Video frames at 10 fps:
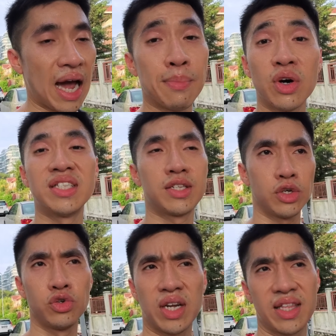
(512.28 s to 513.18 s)
more in
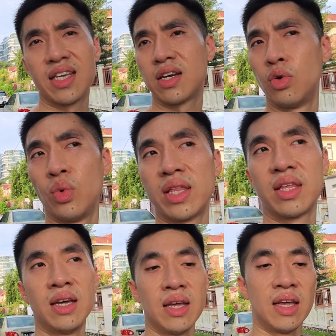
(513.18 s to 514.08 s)
tune, I think, with
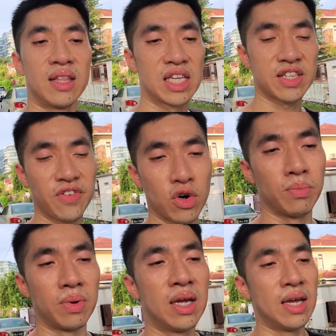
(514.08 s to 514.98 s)
this foam
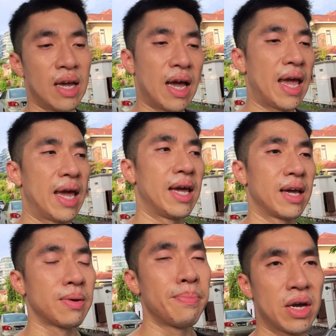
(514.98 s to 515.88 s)

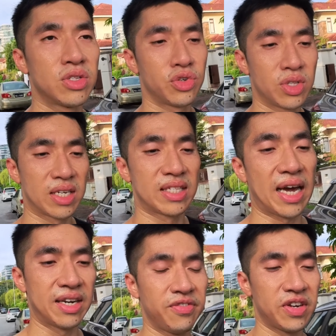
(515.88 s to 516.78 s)
compared to the
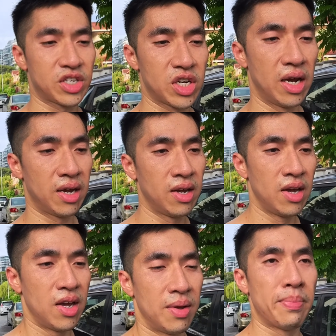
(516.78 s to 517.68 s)
Dynafish.
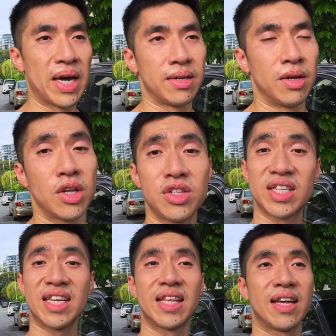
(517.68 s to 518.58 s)
But not to
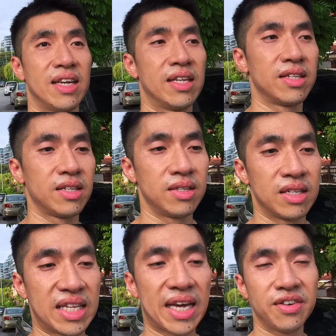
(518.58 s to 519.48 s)
say that
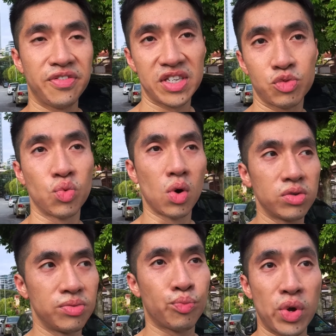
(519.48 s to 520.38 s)
the Dynafish
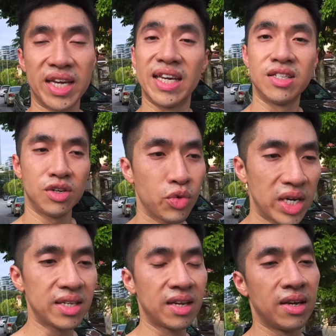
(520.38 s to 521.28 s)
won't break into
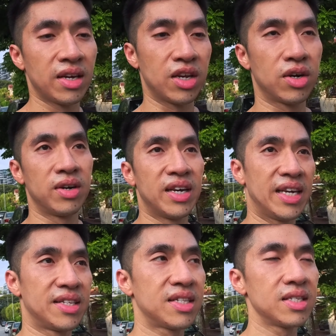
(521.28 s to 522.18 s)
it. You know,
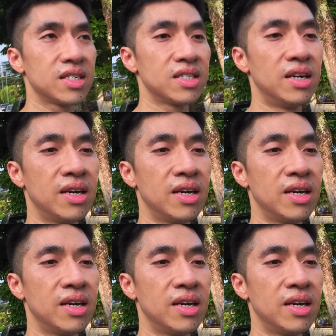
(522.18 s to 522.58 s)
it's still